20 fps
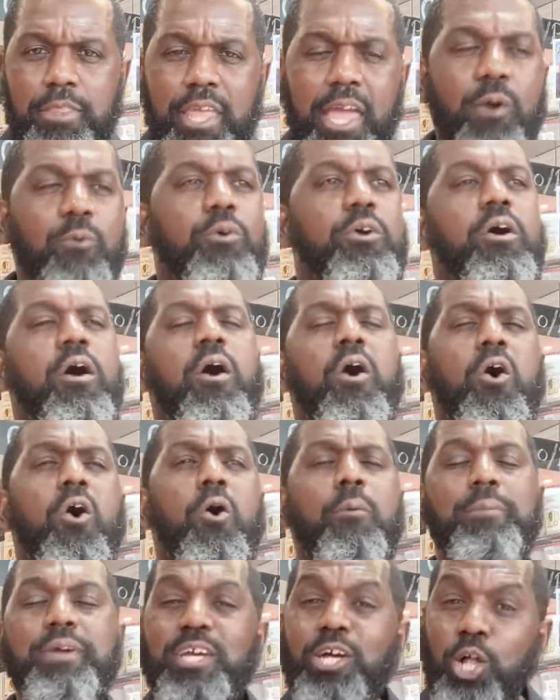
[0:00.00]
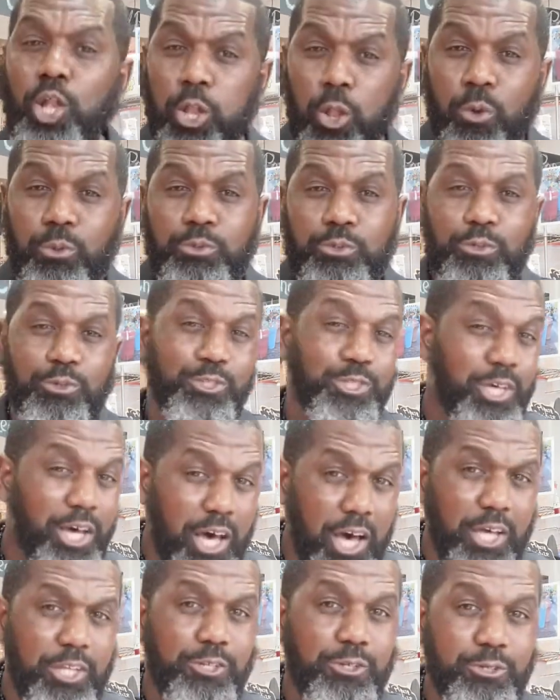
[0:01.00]
And we'll all be closer
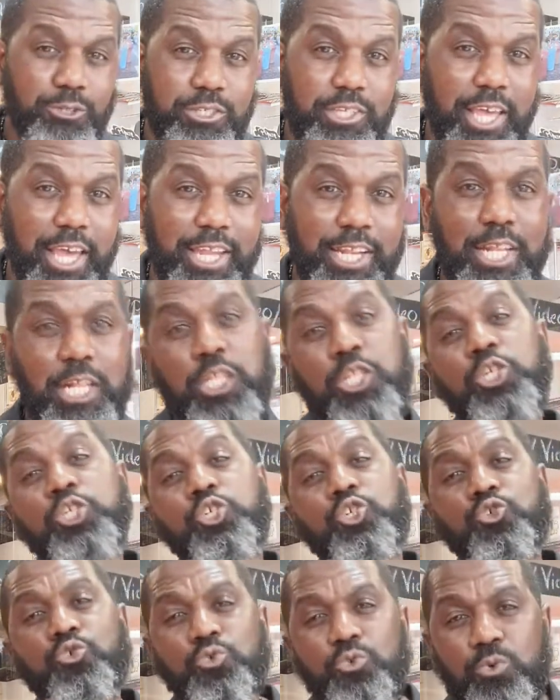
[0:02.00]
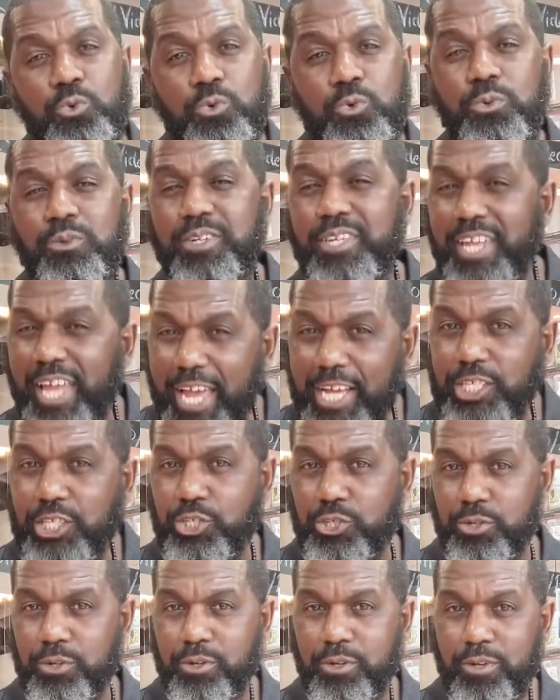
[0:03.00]
to understanding the true
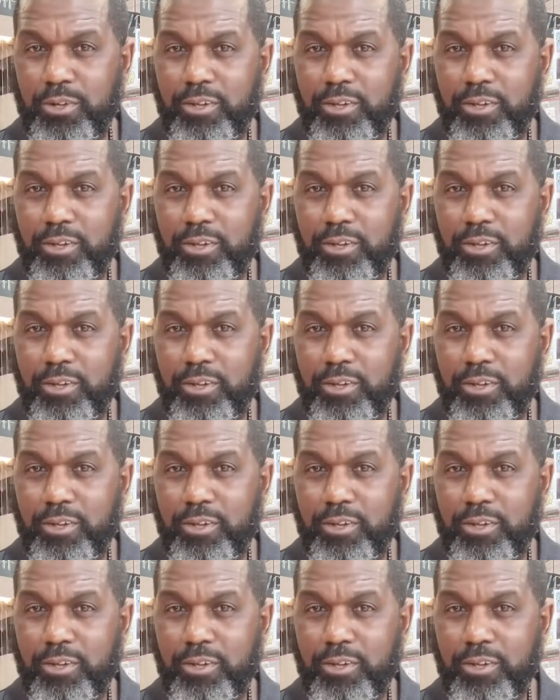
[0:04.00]
nature